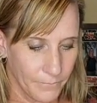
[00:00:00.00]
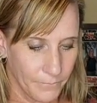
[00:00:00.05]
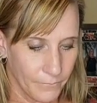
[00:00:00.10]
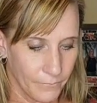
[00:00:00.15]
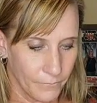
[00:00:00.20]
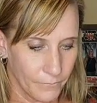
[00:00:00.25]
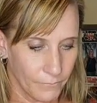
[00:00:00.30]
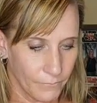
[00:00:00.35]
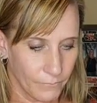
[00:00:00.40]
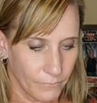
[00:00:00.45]

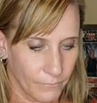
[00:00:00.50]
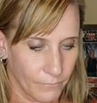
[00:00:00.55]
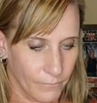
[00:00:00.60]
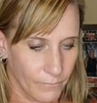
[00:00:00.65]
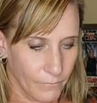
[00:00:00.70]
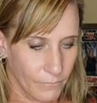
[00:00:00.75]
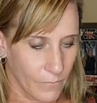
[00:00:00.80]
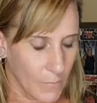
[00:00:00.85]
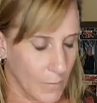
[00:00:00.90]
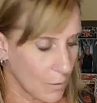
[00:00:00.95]

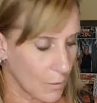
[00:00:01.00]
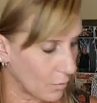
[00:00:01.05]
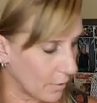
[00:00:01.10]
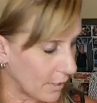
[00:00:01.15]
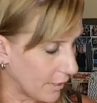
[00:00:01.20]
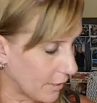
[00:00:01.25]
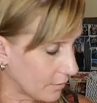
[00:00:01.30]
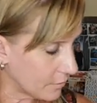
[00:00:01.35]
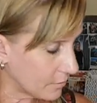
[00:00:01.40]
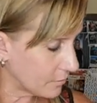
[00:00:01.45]
What
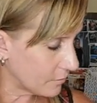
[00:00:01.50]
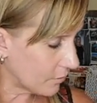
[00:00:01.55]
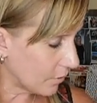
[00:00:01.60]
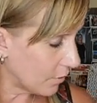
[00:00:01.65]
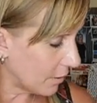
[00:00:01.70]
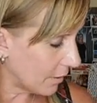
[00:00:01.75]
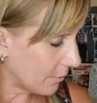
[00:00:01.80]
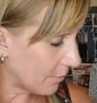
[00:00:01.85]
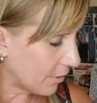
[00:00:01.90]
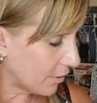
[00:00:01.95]
else? Oh,
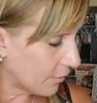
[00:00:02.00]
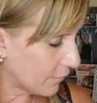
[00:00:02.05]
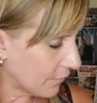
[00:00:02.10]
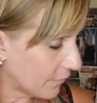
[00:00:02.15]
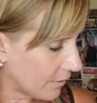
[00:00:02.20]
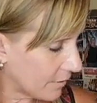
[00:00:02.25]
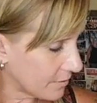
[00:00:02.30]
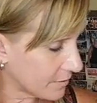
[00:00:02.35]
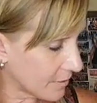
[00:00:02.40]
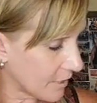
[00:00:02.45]
I went over
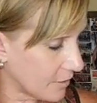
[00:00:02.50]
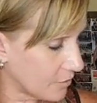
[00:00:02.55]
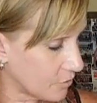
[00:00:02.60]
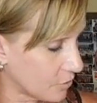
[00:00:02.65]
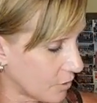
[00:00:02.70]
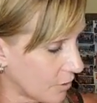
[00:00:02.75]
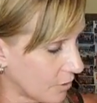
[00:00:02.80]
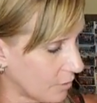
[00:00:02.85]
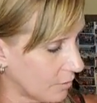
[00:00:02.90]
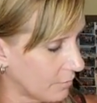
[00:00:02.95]
the
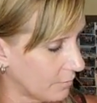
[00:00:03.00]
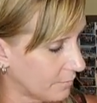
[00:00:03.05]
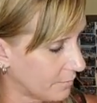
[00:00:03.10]
schedule.